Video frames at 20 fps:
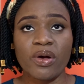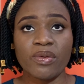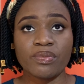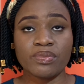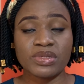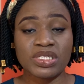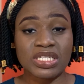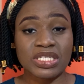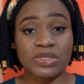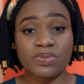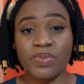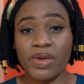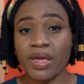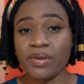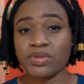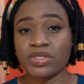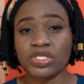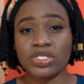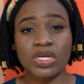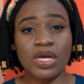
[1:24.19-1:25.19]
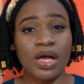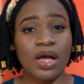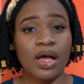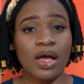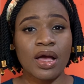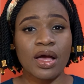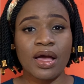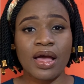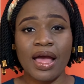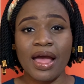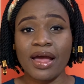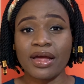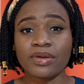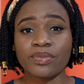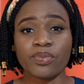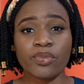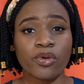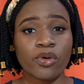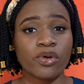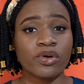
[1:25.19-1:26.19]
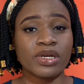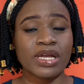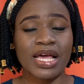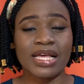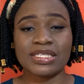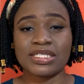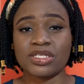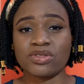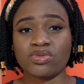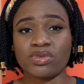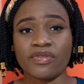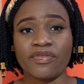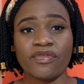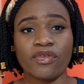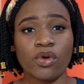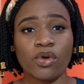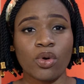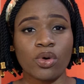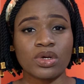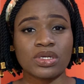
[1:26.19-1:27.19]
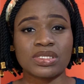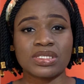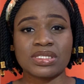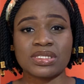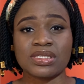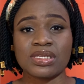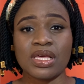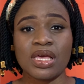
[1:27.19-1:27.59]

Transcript: dyspepsia, heartburn, acid reflux,